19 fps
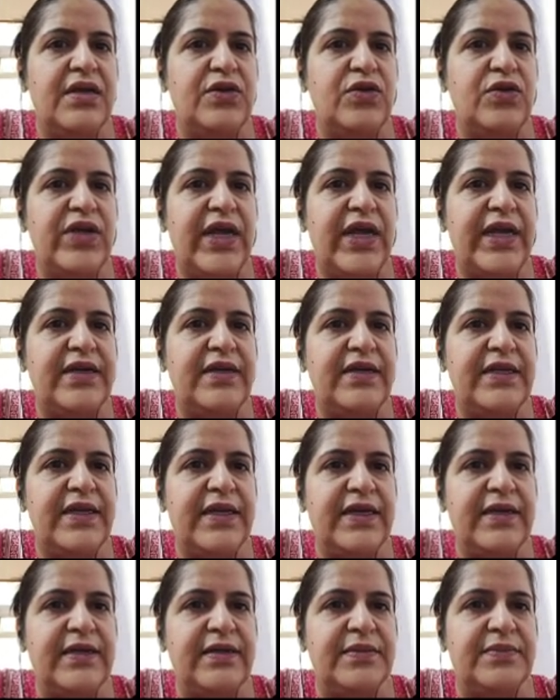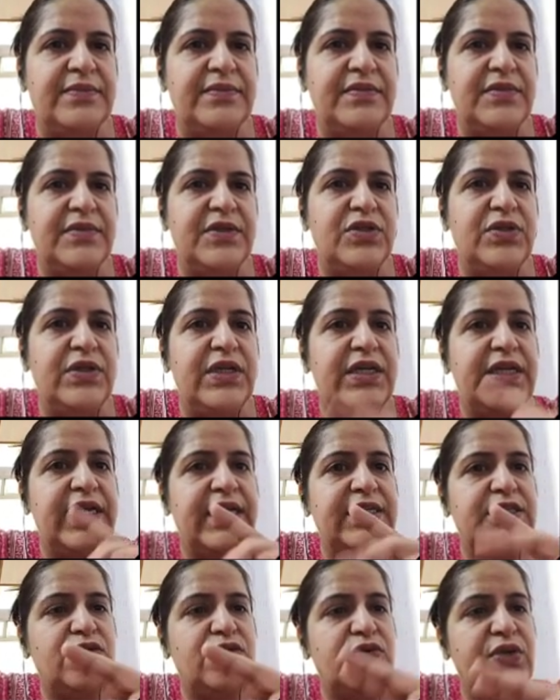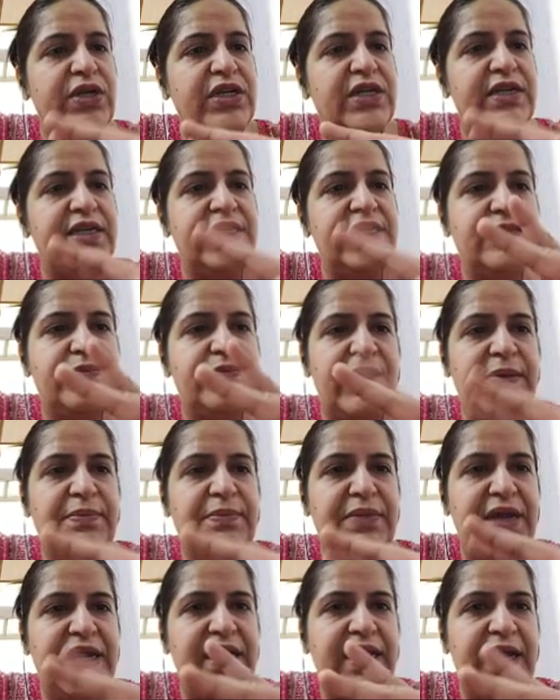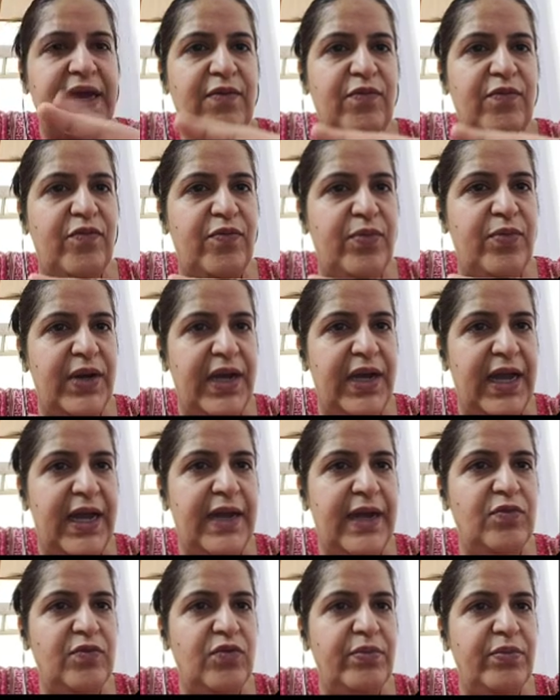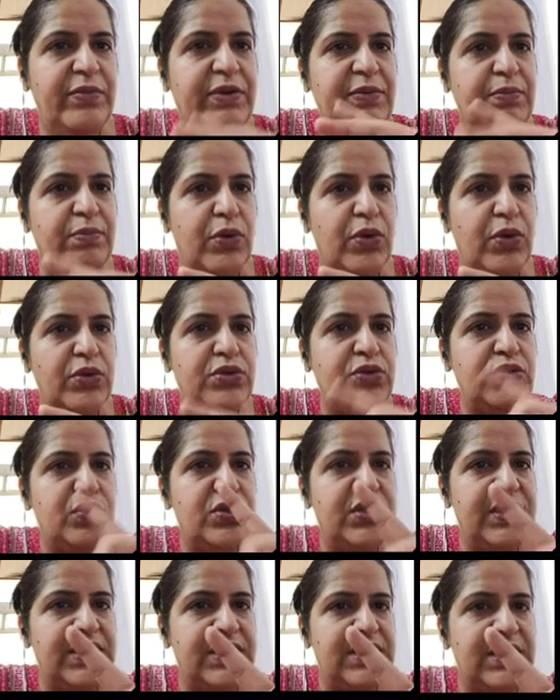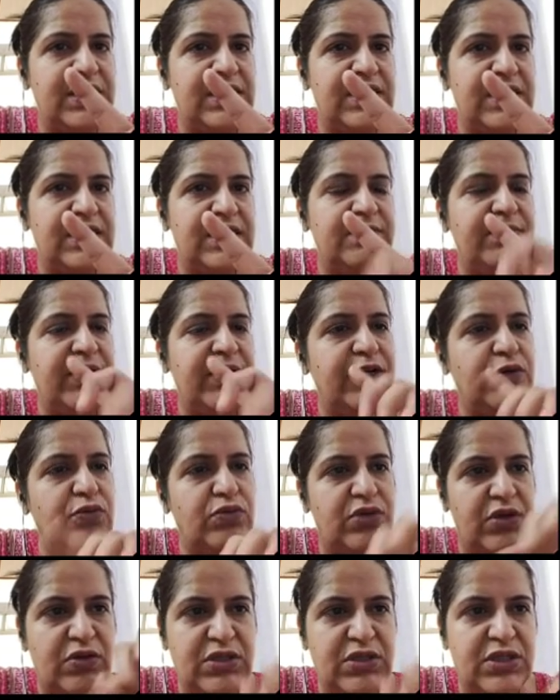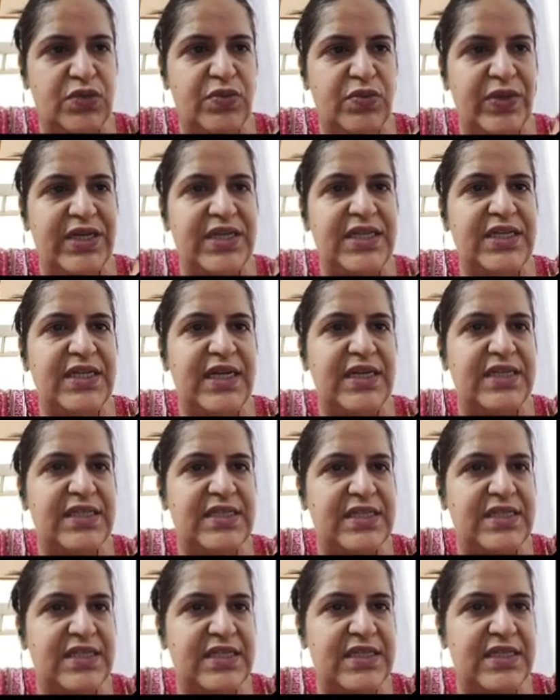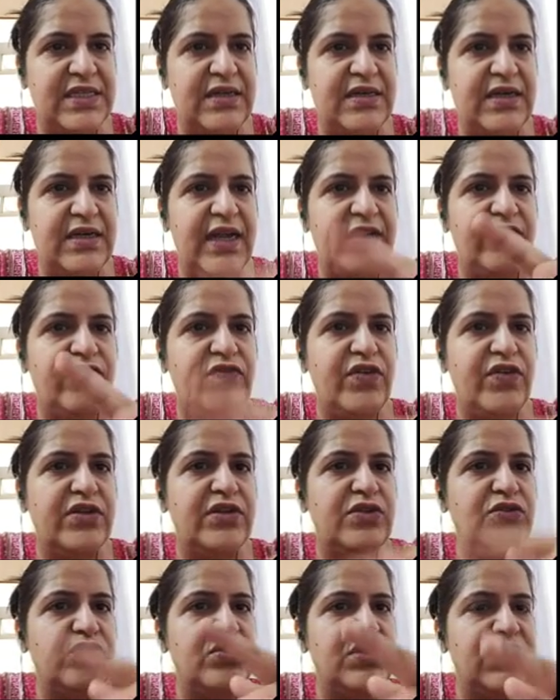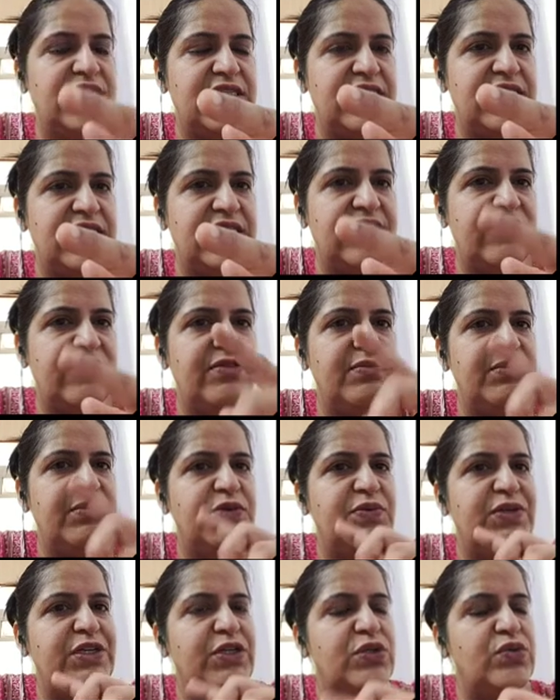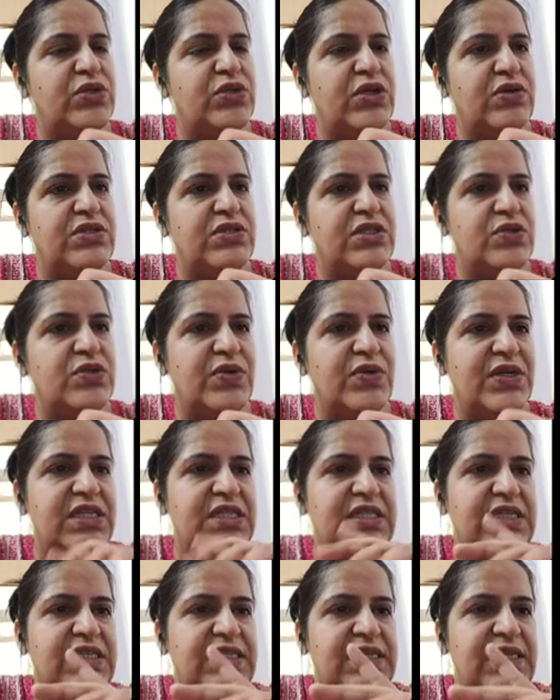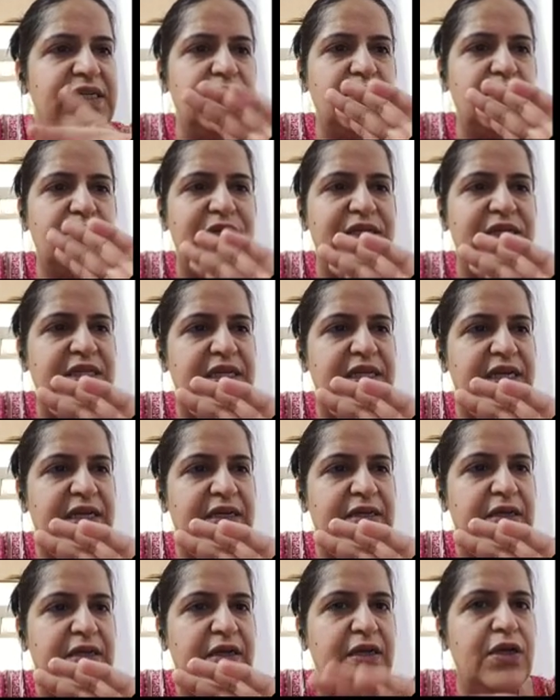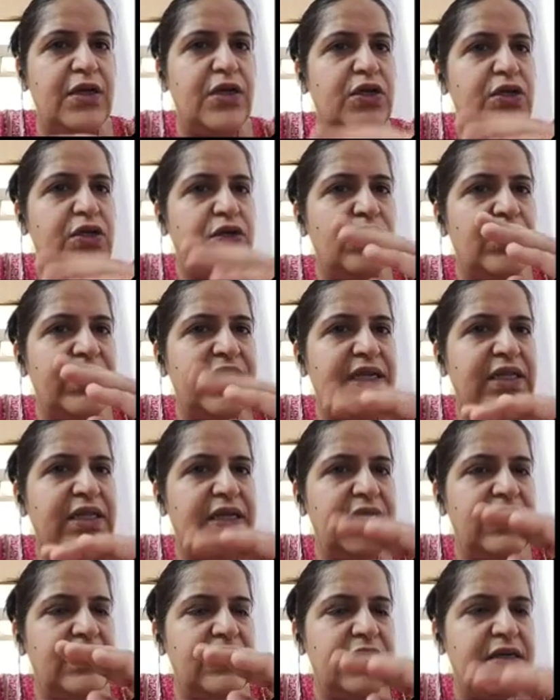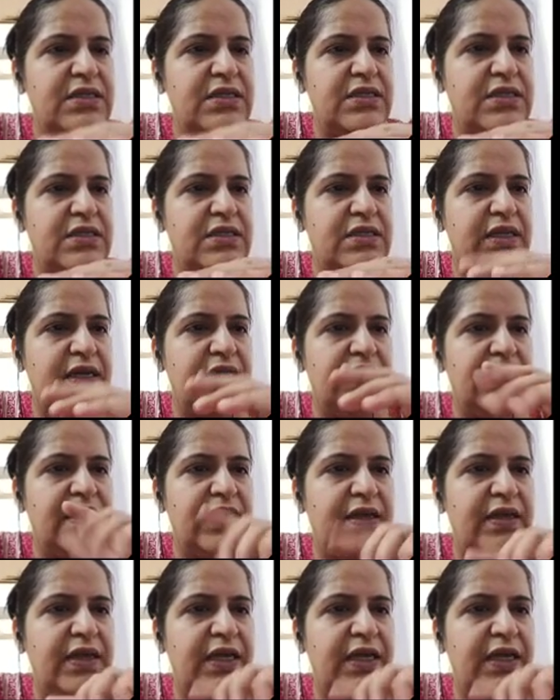United Kingdom, it has to increase by men and women both to 66 by 2020, that is this year, and further to 67 between 2026 and 28. You look at the years, the